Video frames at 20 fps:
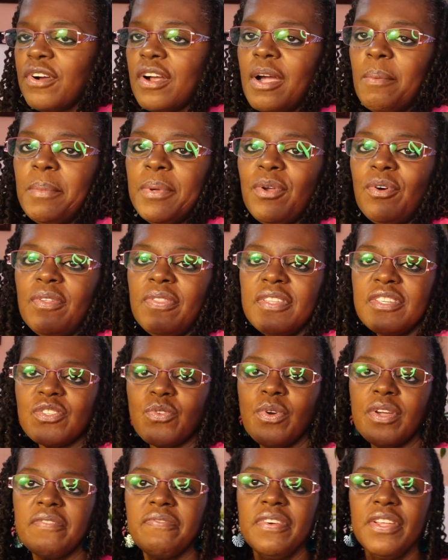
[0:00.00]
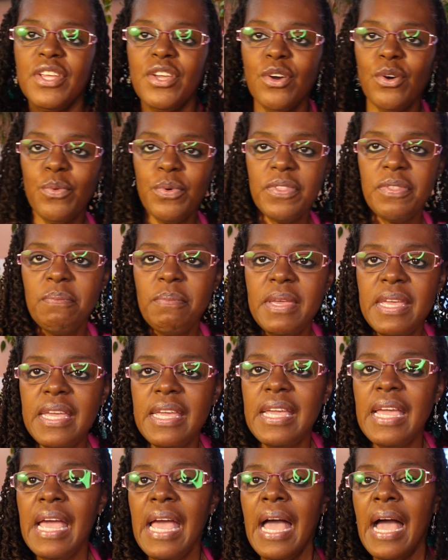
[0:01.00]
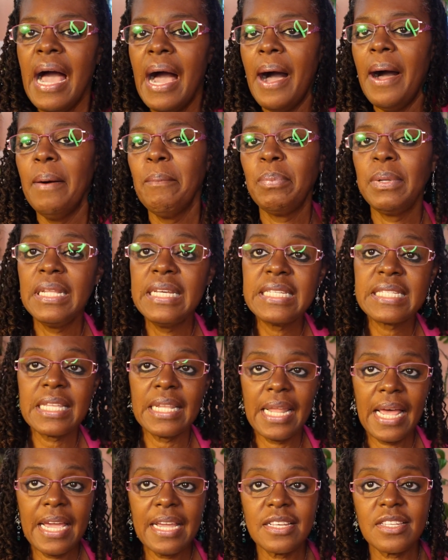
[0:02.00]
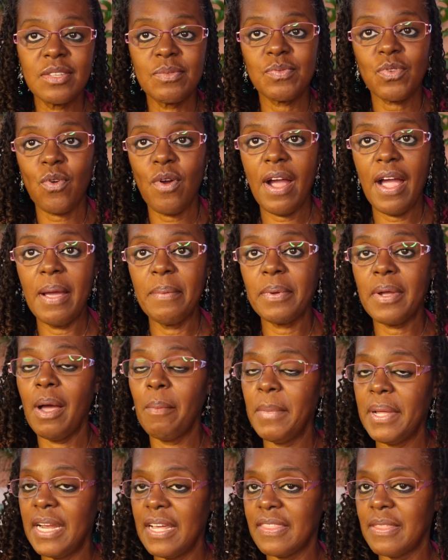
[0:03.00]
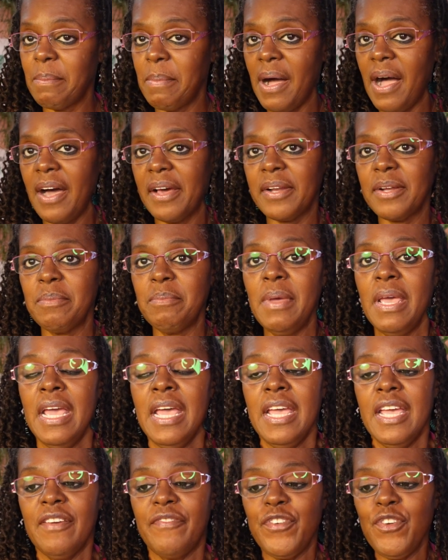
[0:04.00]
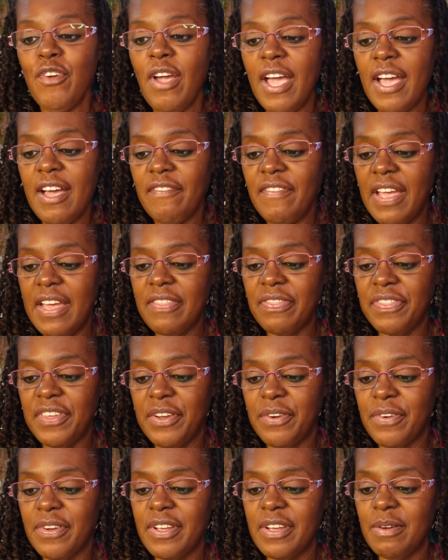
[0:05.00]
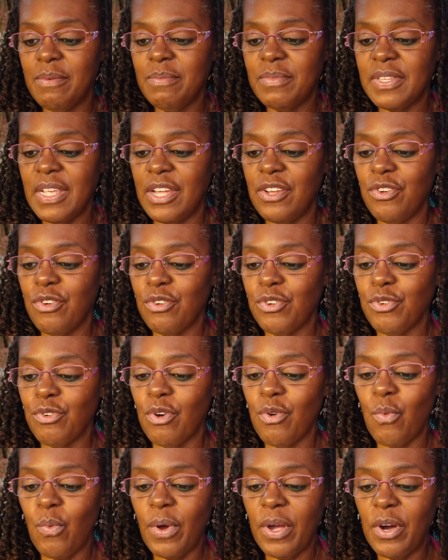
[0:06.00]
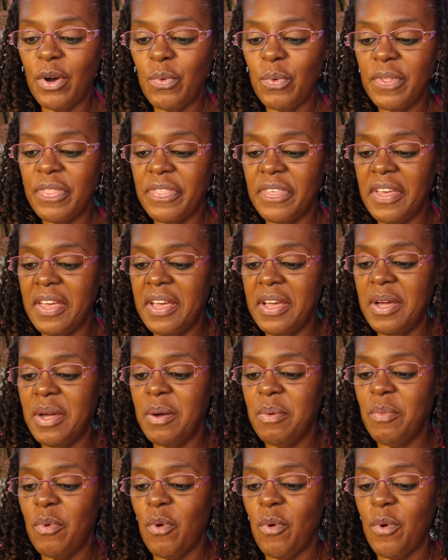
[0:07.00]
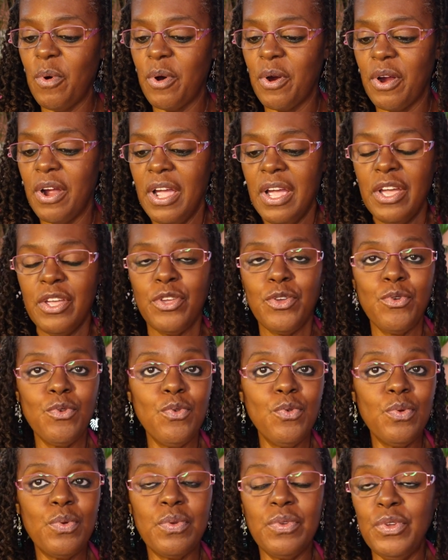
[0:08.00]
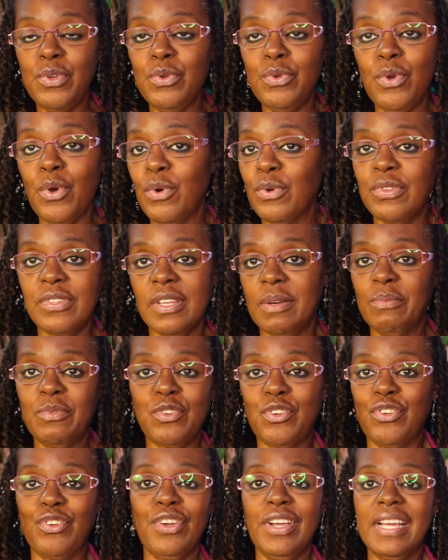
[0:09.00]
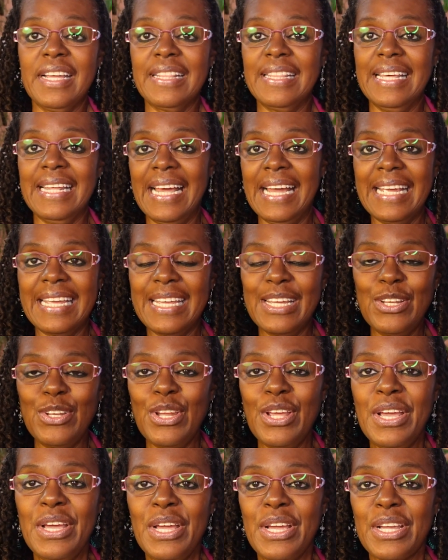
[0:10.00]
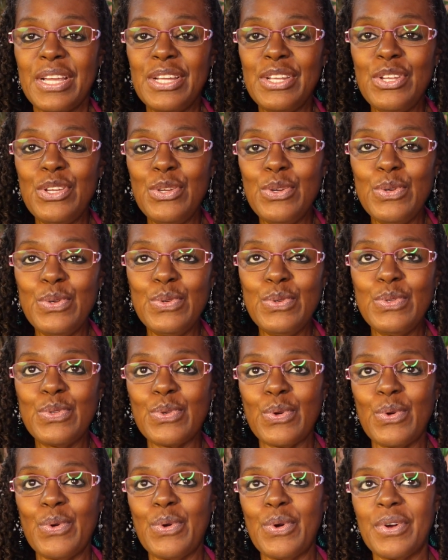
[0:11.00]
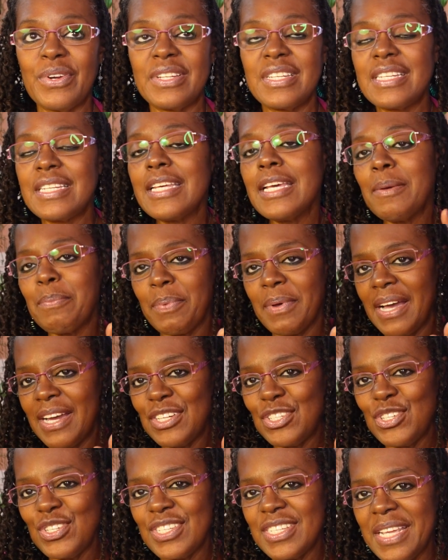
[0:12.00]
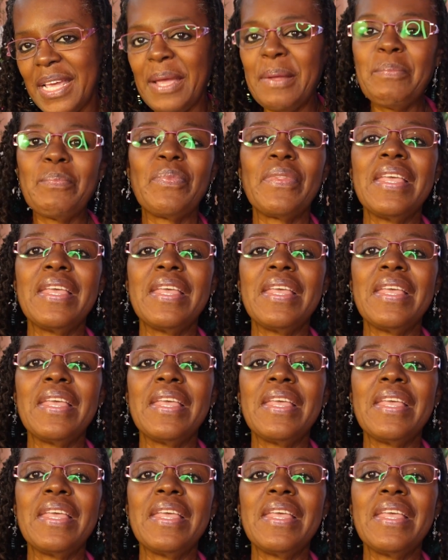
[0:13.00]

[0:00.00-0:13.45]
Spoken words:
coming on this quick video with me. Please like, subscribe, comment at the bottom. If you have anthuriums and you're doing well with them, or you know some trick that I can use, or a tip, I should say,